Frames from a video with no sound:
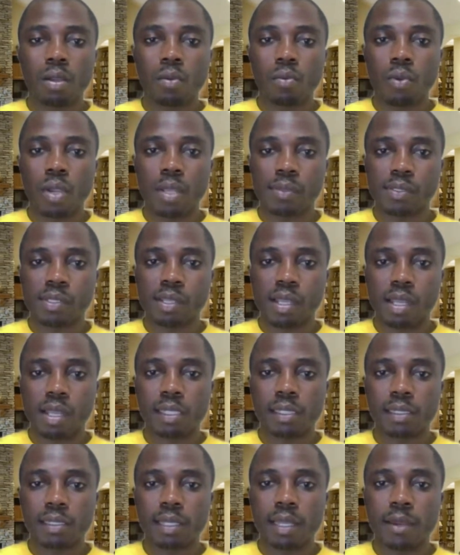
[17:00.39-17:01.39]

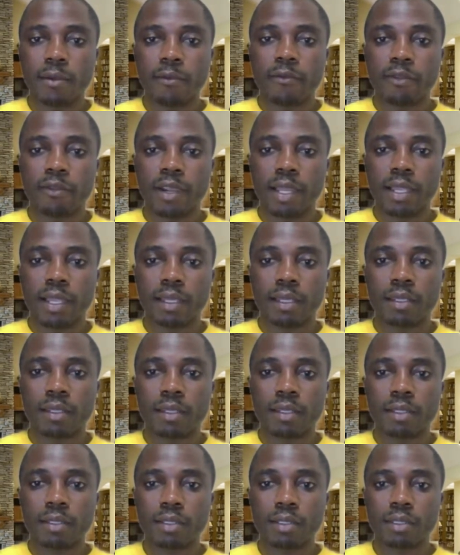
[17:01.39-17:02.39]
website and find
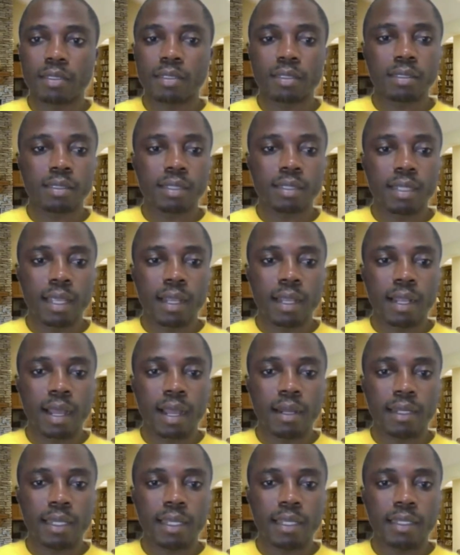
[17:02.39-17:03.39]
the
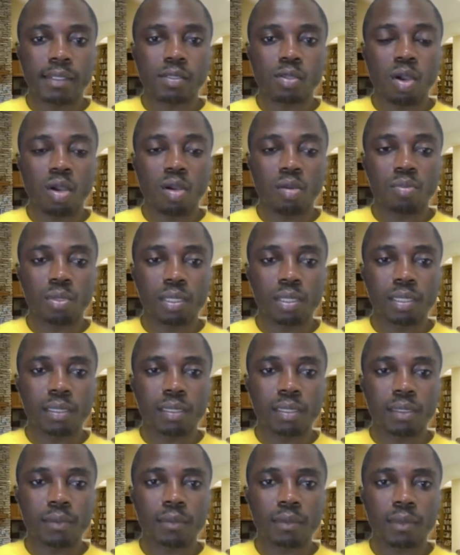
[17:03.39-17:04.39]
careers
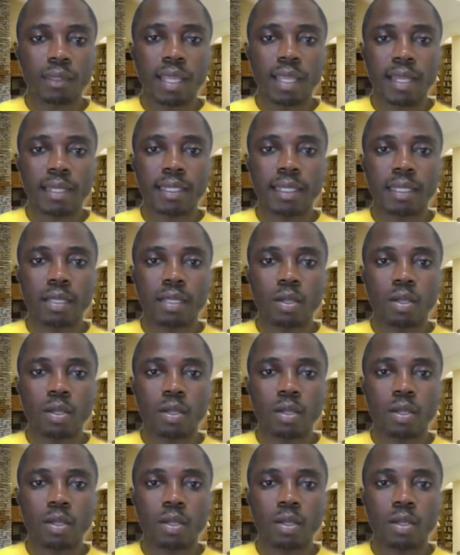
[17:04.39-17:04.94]
opening and the